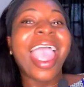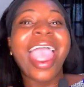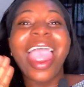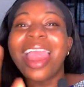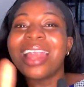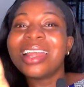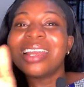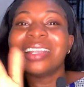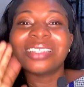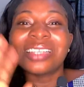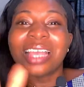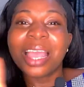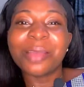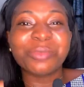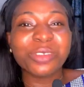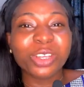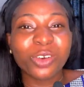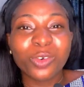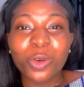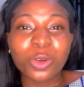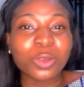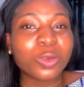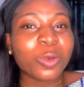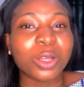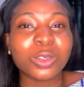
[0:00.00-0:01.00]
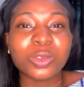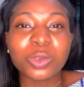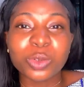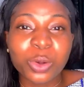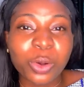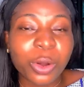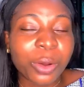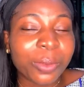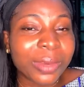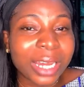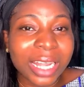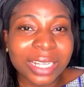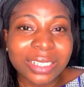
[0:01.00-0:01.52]
anytime the growth wants to
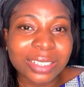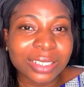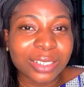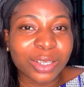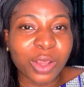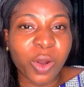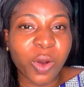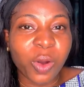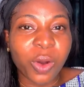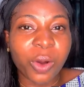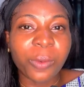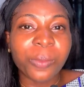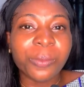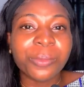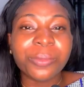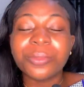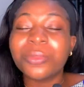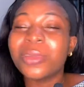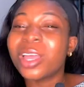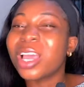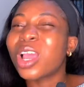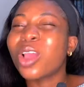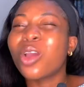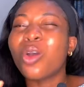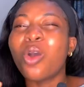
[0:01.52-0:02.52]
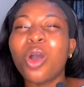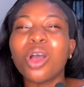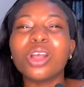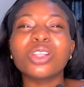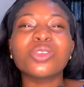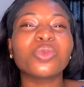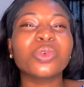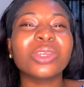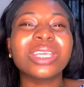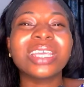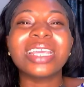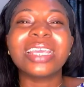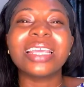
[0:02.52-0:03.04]
come, let it come.
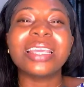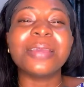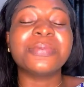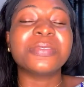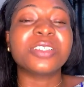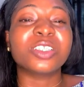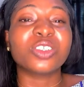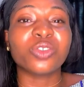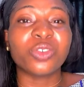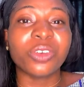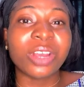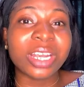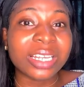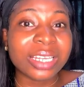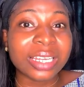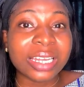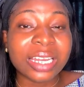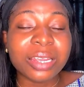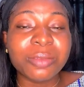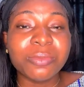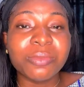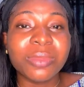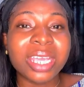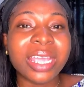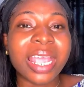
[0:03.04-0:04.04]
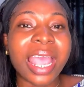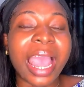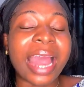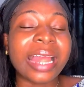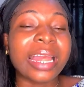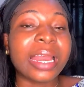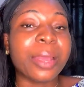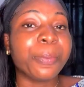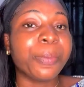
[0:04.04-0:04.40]
God will keep strengthening me and